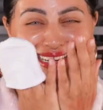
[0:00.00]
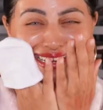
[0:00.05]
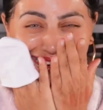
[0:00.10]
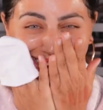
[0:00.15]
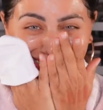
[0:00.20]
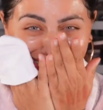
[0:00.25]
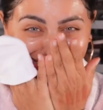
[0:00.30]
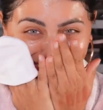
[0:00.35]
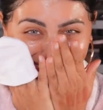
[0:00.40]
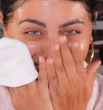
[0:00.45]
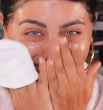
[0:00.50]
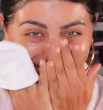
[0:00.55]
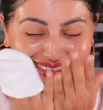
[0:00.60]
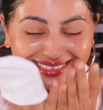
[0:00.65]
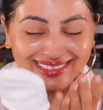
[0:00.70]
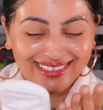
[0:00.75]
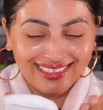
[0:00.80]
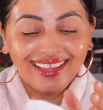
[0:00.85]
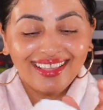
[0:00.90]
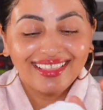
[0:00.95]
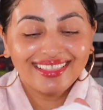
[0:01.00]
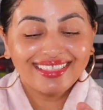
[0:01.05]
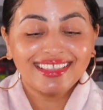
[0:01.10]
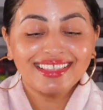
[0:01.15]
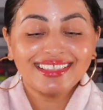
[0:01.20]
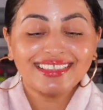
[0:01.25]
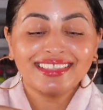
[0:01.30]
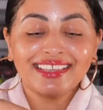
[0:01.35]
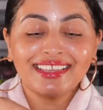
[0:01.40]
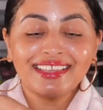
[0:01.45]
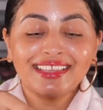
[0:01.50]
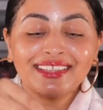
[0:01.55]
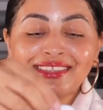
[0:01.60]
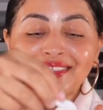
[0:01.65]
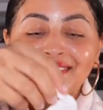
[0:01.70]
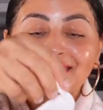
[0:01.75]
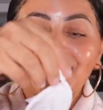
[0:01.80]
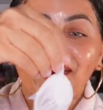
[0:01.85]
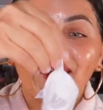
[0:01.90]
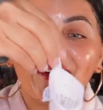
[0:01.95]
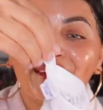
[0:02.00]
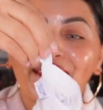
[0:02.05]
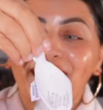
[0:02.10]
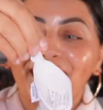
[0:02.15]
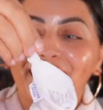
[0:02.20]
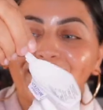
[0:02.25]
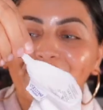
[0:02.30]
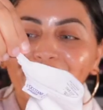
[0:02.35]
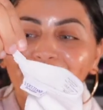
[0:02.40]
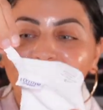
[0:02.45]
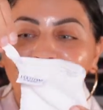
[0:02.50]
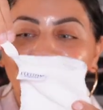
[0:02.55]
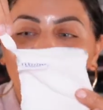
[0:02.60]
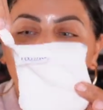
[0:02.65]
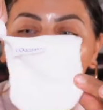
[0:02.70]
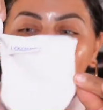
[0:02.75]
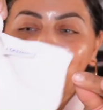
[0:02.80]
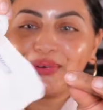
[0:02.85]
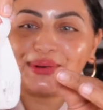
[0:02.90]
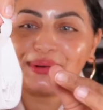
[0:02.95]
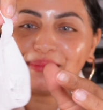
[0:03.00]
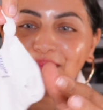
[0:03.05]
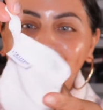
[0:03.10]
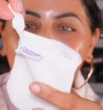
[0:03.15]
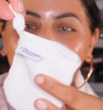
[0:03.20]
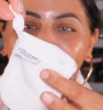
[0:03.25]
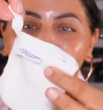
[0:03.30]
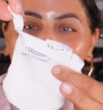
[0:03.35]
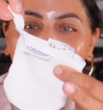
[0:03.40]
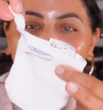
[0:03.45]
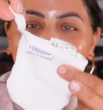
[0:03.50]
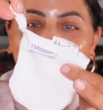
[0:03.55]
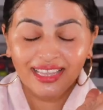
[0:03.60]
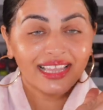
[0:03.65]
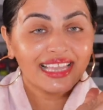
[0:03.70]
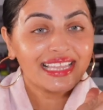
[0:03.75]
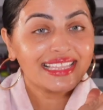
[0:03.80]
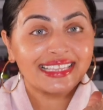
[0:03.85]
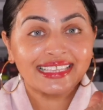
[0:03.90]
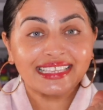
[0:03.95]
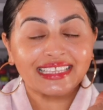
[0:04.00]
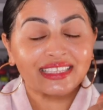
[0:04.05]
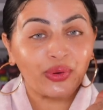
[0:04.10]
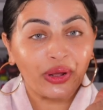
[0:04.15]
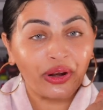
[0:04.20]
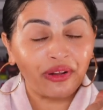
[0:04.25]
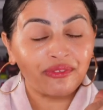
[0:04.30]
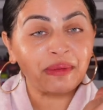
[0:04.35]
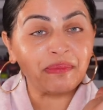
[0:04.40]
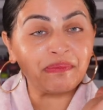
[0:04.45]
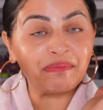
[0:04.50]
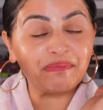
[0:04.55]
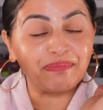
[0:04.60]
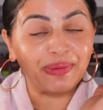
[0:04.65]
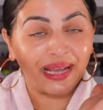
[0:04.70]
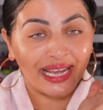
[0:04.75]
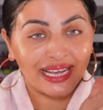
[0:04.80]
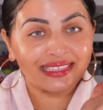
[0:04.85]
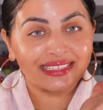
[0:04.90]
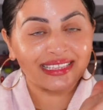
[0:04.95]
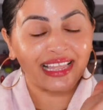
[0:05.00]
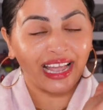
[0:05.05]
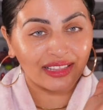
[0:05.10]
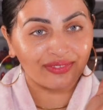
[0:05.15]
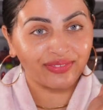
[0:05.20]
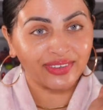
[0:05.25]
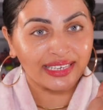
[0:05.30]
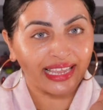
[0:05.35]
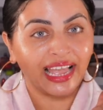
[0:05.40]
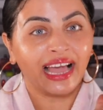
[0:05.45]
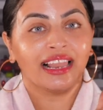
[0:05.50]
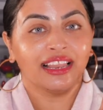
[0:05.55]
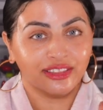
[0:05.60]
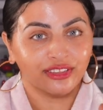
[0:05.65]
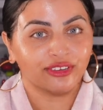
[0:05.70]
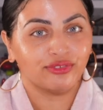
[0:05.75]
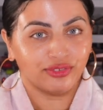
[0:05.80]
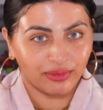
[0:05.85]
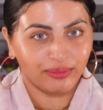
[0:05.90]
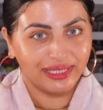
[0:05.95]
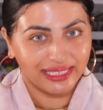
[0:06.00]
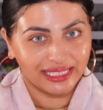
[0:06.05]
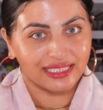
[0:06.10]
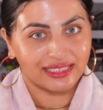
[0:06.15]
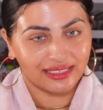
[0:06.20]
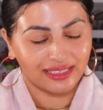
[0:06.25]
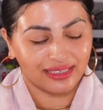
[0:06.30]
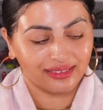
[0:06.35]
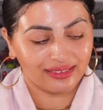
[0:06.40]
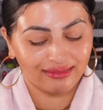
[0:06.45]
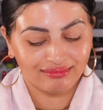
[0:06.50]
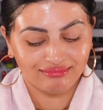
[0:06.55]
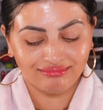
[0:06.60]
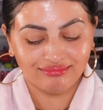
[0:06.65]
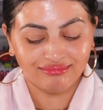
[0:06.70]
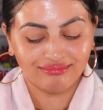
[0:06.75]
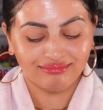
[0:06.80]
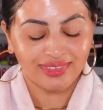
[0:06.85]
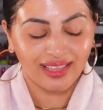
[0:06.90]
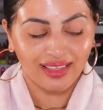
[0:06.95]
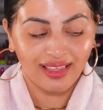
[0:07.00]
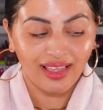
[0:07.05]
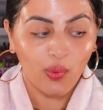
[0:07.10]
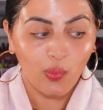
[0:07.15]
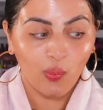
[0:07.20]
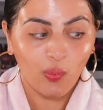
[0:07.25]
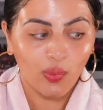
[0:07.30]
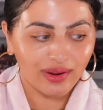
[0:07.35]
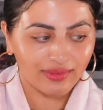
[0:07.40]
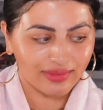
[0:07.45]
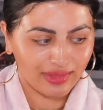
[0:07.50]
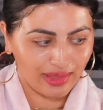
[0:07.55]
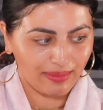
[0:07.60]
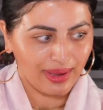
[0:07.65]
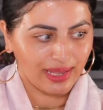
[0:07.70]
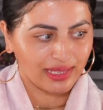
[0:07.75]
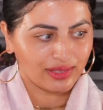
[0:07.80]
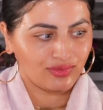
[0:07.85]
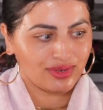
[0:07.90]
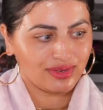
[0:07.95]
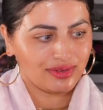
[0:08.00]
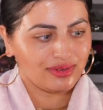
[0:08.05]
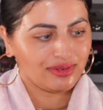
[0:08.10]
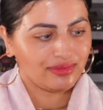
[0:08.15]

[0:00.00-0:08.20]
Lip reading: god. This is so cute and adorable. This is one of the best advent calendar for me this year. One of the best one.